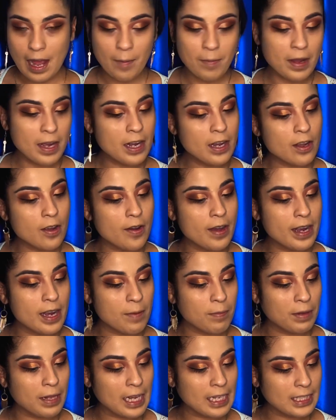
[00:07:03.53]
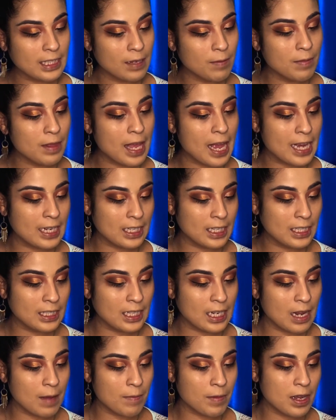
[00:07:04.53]
now I'm gonna go ahead and apply some lashes,
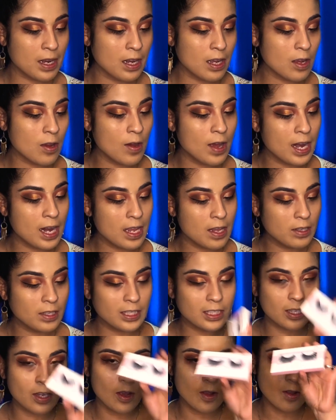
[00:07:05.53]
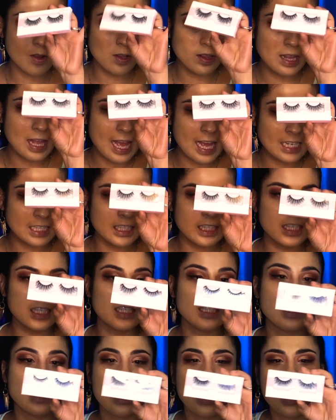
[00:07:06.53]
and I'm gonna go ahead and use these Cocoa
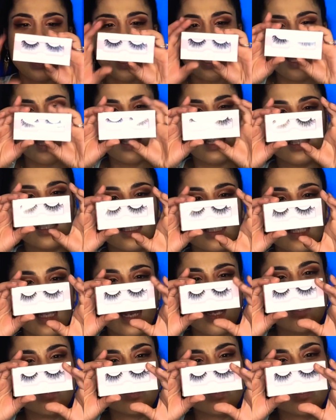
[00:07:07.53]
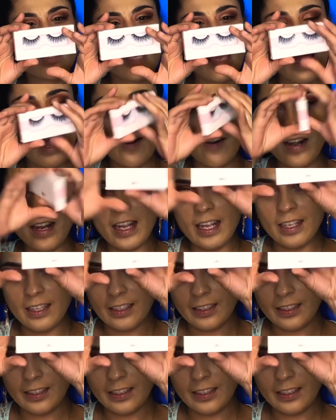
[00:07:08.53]
lashes in the style Carry.